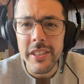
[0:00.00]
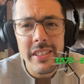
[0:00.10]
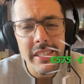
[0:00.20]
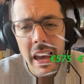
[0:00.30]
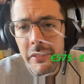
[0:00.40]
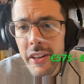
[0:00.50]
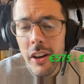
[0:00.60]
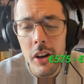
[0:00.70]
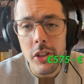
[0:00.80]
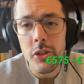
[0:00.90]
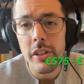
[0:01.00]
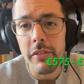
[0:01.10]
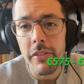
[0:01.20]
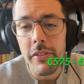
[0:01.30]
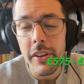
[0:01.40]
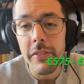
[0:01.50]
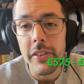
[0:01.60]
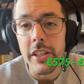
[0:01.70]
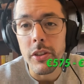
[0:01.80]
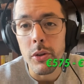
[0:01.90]

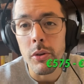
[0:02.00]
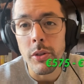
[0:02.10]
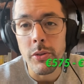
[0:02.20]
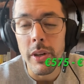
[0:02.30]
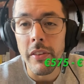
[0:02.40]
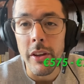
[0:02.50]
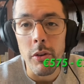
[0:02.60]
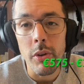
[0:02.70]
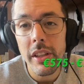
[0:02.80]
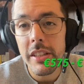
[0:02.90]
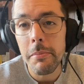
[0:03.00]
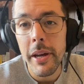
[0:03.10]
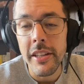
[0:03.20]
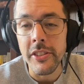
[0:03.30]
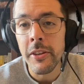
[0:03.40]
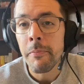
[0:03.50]
750 euros around there. It really depends.